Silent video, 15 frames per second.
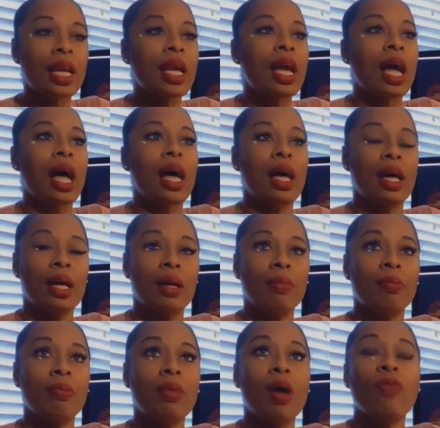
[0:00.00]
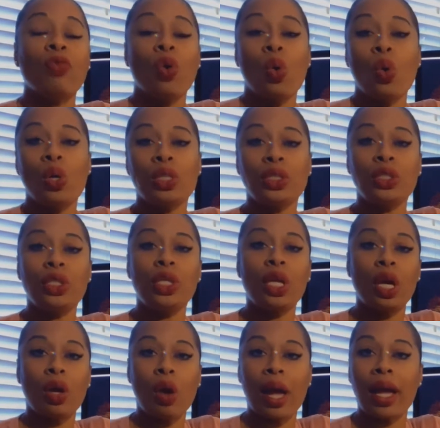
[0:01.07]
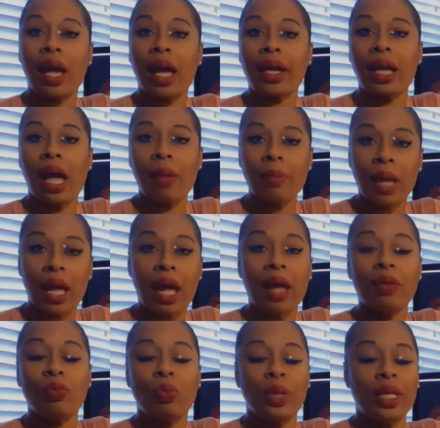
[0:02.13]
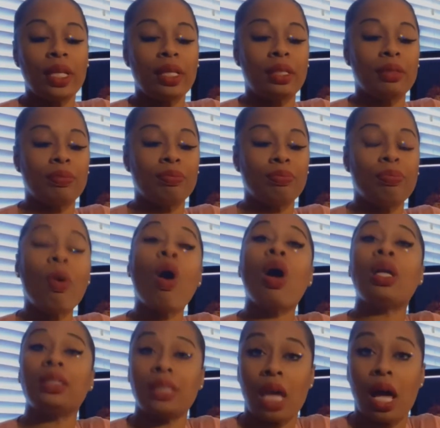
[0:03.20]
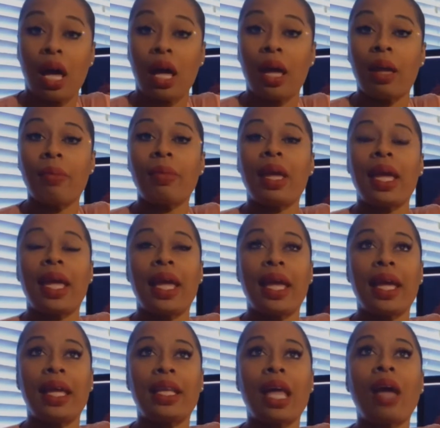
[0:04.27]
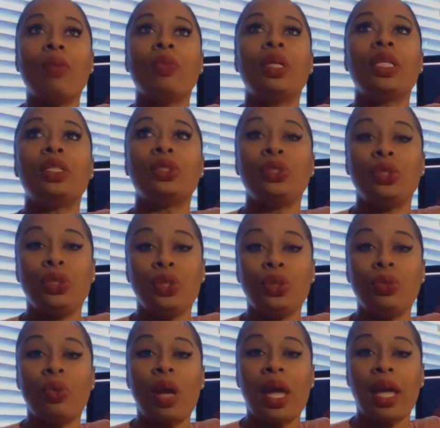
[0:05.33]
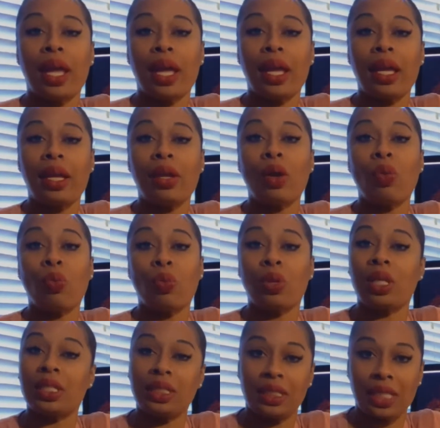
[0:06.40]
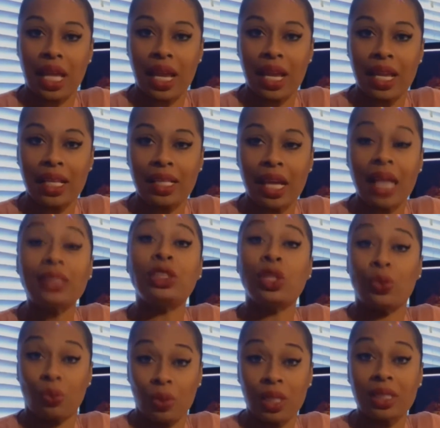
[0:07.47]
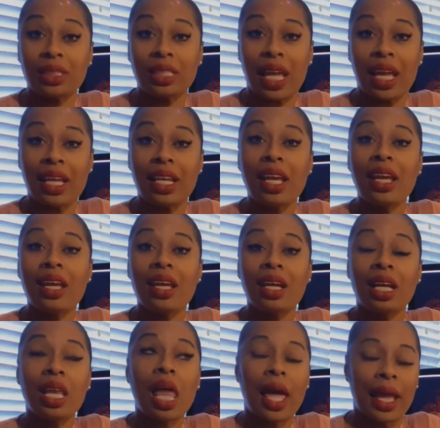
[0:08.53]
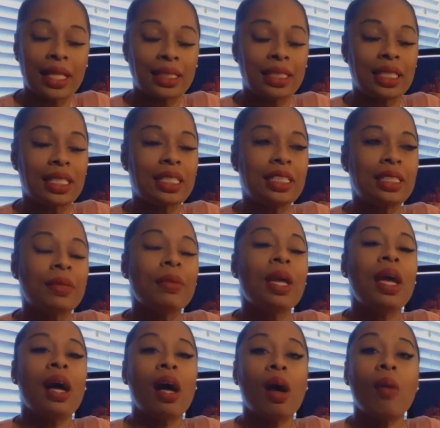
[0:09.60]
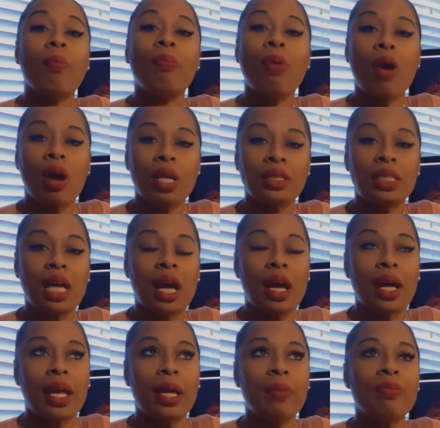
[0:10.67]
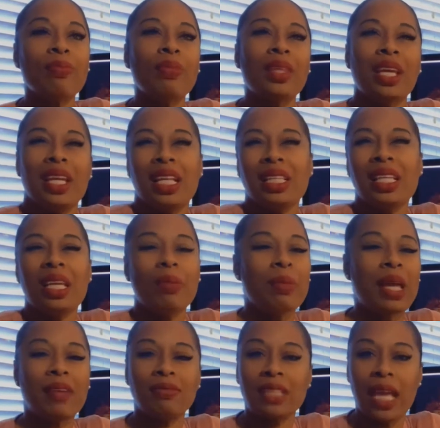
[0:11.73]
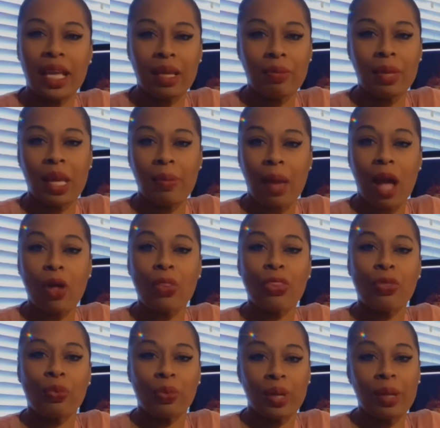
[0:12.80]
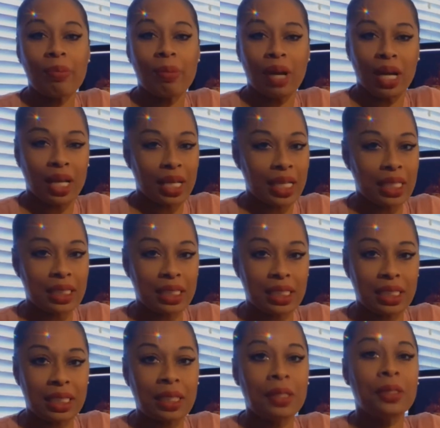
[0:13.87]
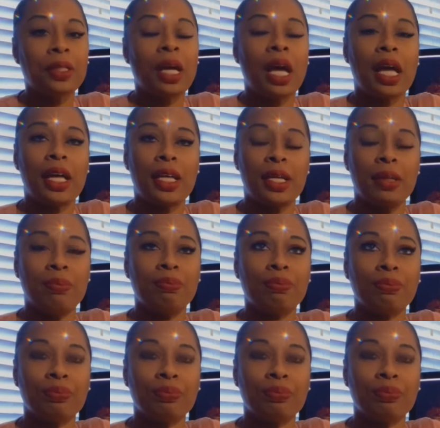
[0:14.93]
Um, of course, you know, I, I got my, I went part time and I went into a real estate, I took real estate classes um, part time. And I think it may have taken me about three months um,